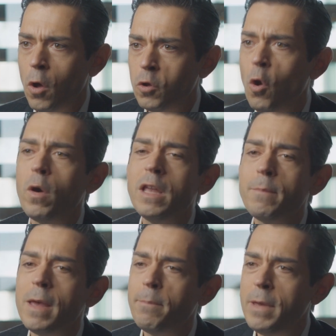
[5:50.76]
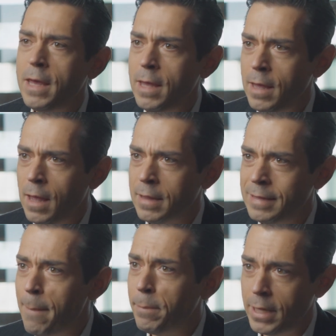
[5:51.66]
Though it may be
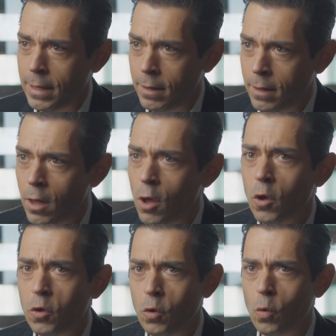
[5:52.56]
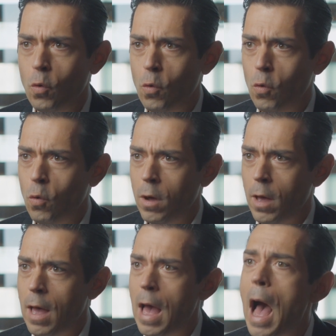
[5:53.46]
tempting to
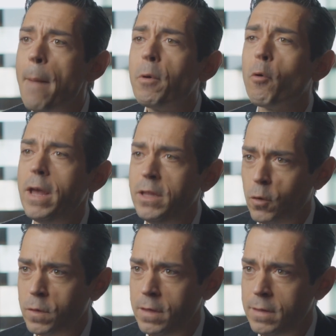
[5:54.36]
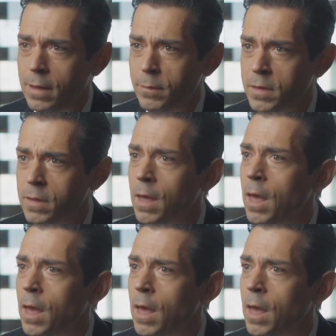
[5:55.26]
upgrade your systems,